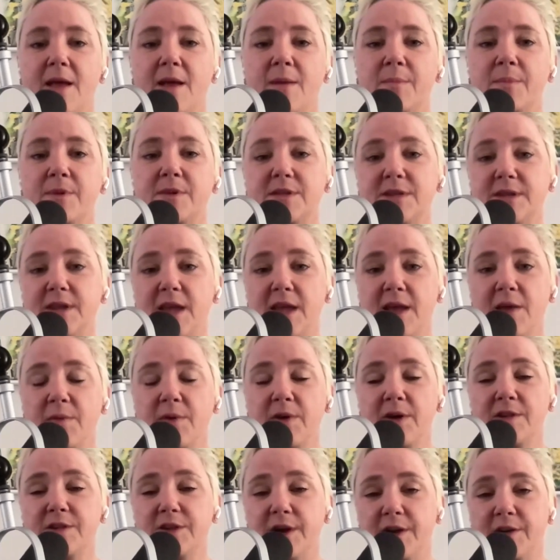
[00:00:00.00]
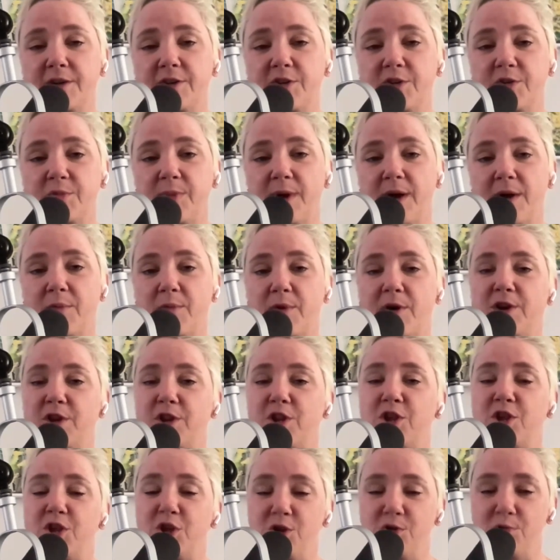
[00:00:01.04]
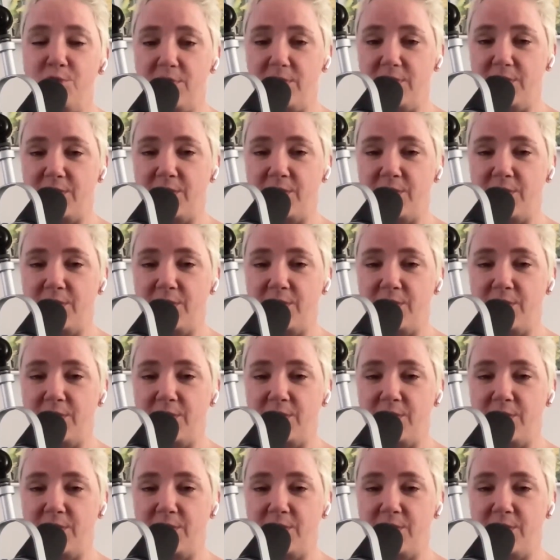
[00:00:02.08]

But today I want to talk to you about what you can